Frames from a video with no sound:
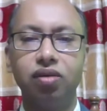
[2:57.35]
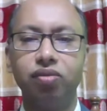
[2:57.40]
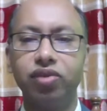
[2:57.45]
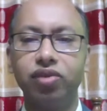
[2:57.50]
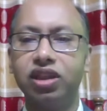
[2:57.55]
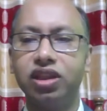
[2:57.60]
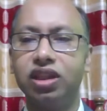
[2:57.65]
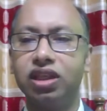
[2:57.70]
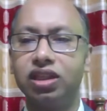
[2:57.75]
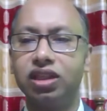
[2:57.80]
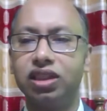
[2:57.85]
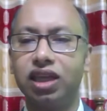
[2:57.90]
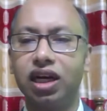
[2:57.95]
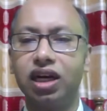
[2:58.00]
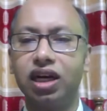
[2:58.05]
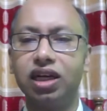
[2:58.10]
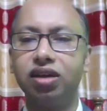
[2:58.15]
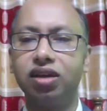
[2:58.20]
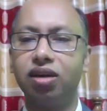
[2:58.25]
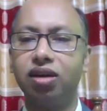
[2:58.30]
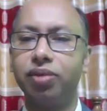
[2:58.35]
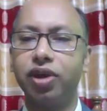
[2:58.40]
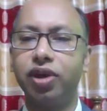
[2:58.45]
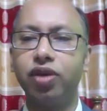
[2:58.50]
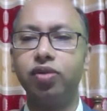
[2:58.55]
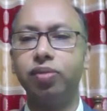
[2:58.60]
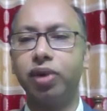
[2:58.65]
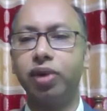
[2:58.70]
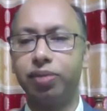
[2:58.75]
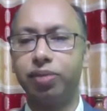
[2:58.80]
with the journey of
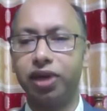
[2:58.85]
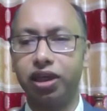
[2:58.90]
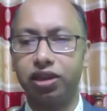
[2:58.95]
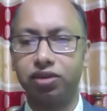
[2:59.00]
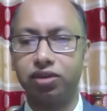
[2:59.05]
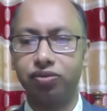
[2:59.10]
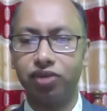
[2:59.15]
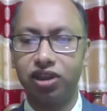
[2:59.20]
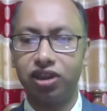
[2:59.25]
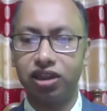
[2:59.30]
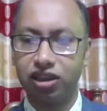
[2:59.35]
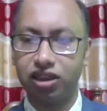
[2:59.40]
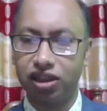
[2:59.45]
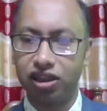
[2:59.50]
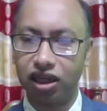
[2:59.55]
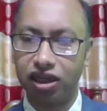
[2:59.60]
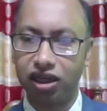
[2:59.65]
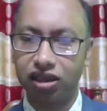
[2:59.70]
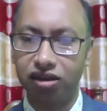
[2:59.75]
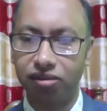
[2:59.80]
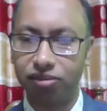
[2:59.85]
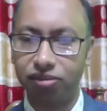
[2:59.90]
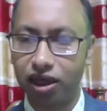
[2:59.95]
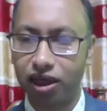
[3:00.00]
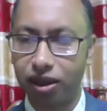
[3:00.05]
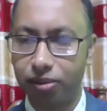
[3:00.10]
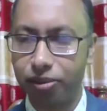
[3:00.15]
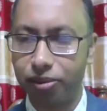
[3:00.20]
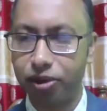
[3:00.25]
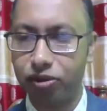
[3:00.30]
human beings, with the journey of the
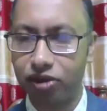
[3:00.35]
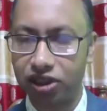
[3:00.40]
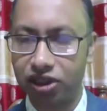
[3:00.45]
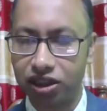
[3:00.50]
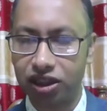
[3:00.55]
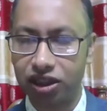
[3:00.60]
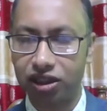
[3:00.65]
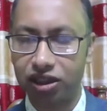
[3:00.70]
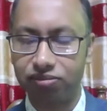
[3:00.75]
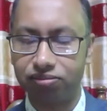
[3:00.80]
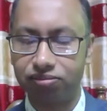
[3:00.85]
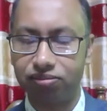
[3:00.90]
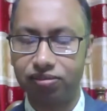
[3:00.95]
community.